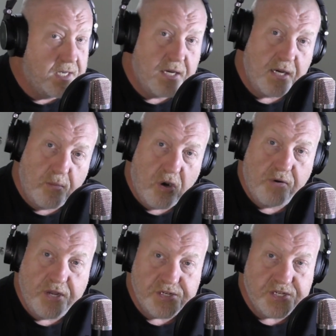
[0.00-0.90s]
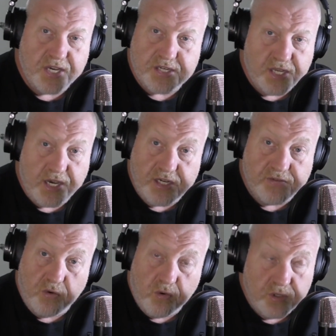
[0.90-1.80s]
My Ranger takes the
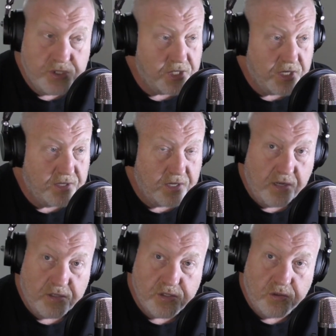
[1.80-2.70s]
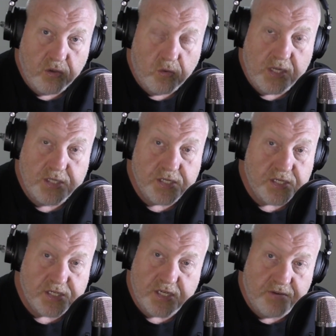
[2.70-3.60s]
H4s, you know, the old school ones. It
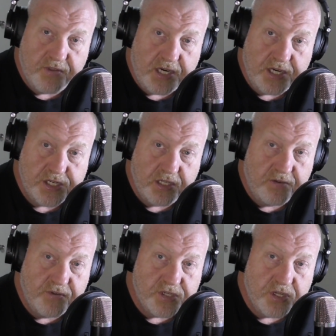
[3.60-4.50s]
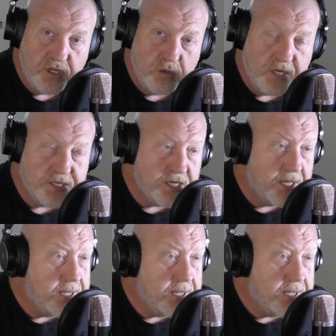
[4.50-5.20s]
doesn't have the H11s, the new ones.